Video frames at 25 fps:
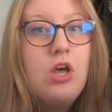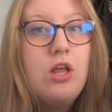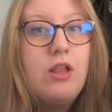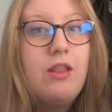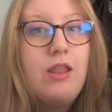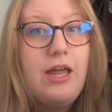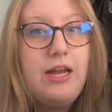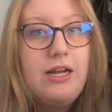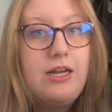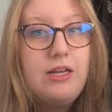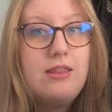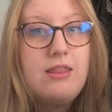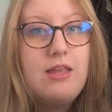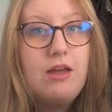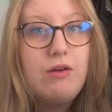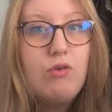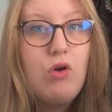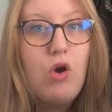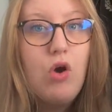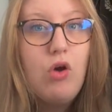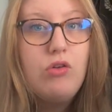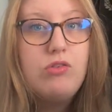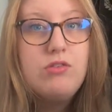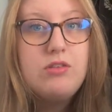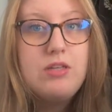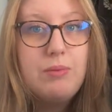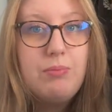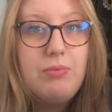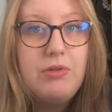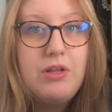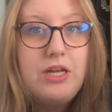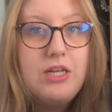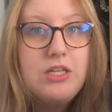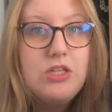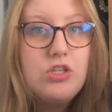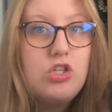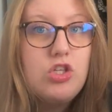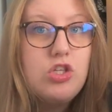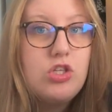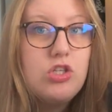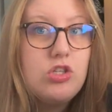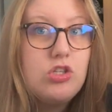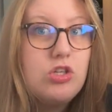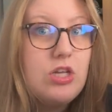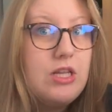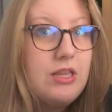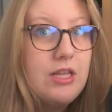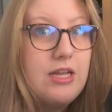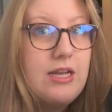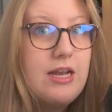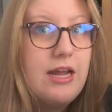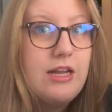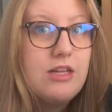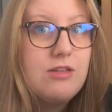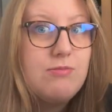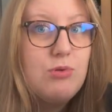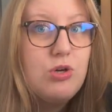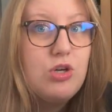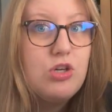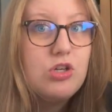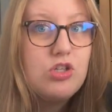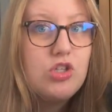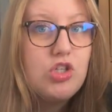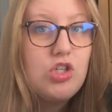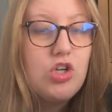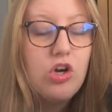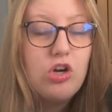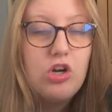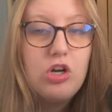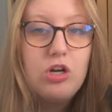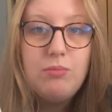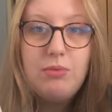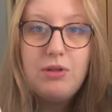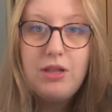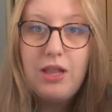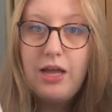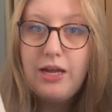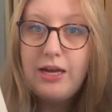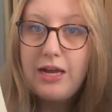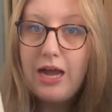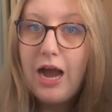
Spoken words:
like, they're all siblings in the next books, so you're going to be like,